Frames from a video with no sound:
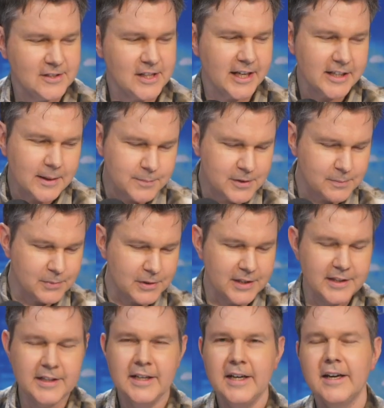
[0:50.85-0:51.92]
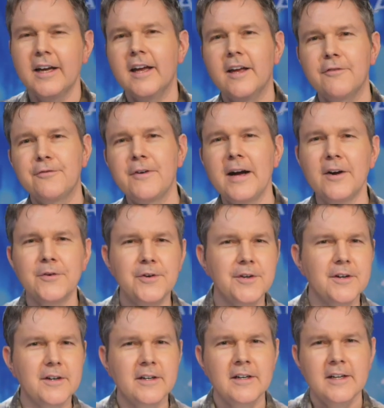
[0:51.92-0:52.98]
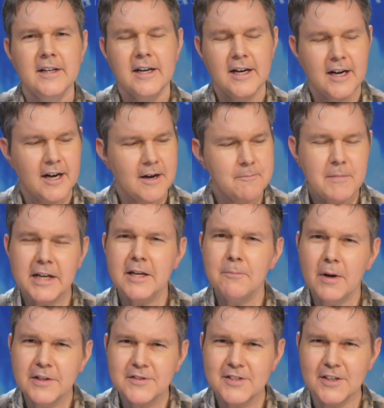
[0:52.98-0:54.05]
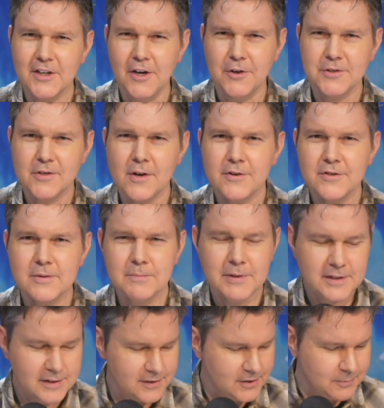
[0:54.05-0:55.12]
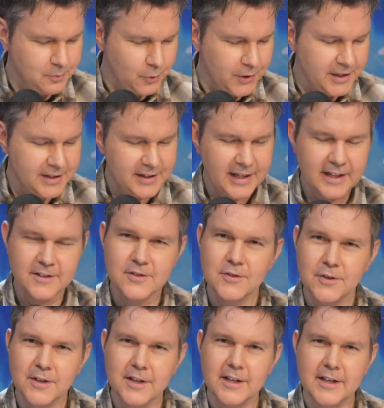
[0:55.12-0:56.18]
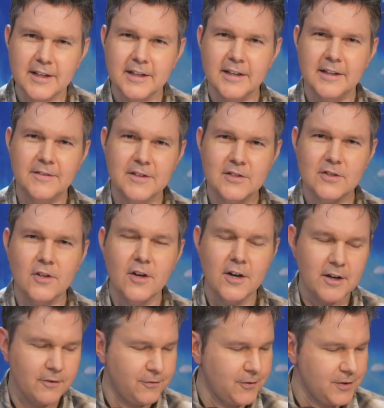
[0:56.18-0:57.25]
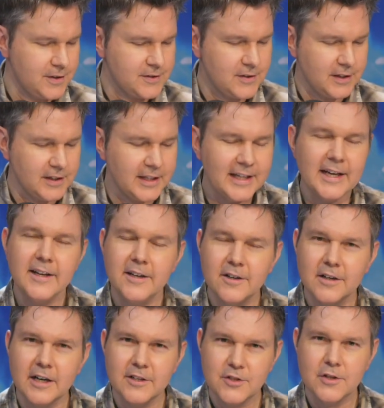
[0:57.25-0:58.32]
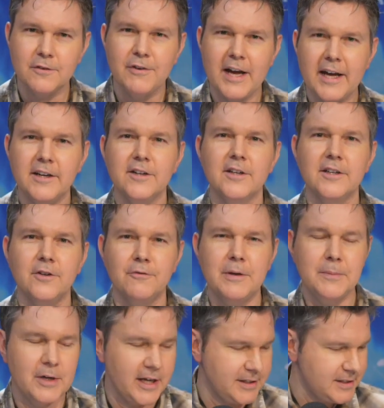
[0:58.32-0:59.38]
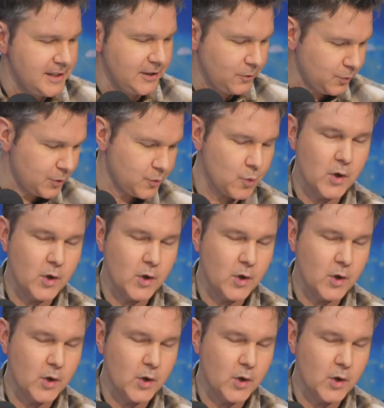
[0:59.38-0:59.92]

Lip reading: signed up to be a founder many months ago, so I was a bit disappointed that it took this long for this thing to get here. I should have had it on November 19th, which